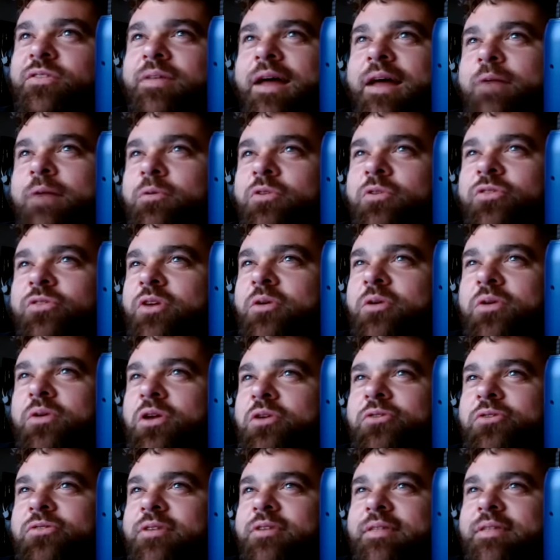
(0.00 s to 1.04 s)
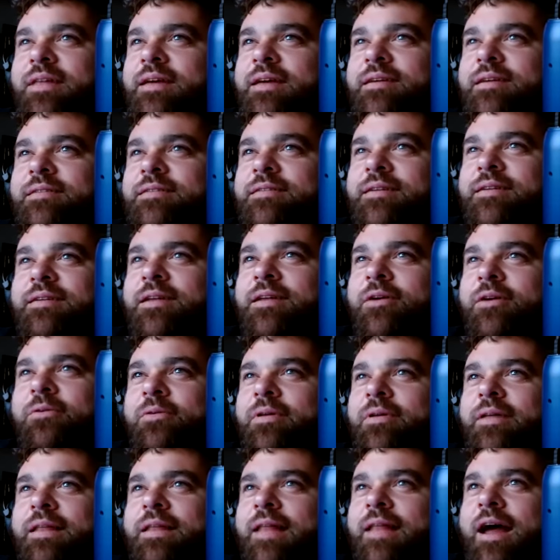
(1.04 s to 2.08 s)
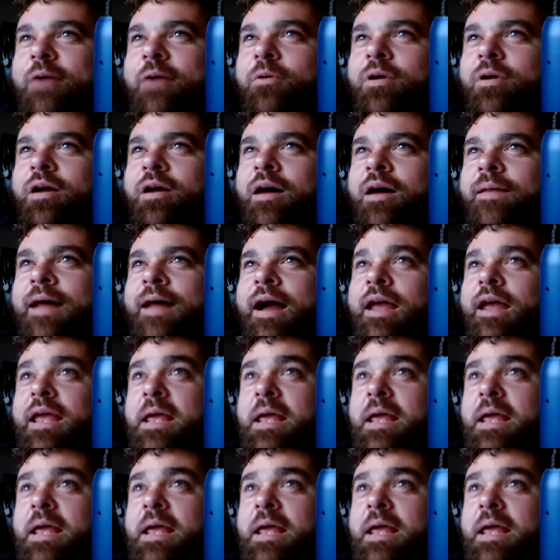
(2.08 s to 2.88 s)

like we're so used to this. It don't really like we're not like